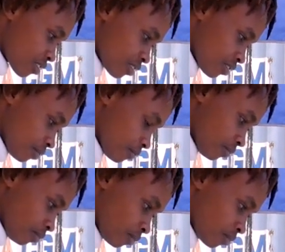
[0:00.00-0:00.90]
The, as long
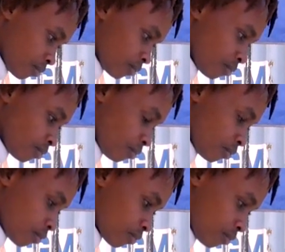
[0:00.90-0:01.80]
as the guy
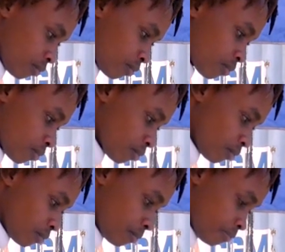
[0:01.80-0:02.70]
treats me well
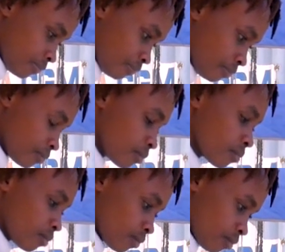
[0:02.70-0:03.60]
and is honest, I
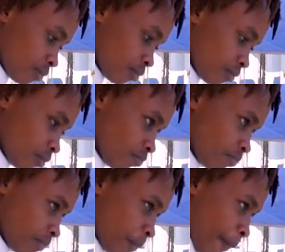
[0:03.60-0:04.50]
don't care about the color of the
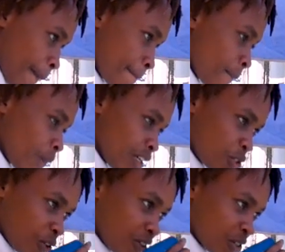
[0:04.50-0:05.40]
skin.
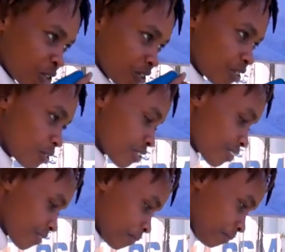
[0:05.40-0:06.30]
Tall or short dudes?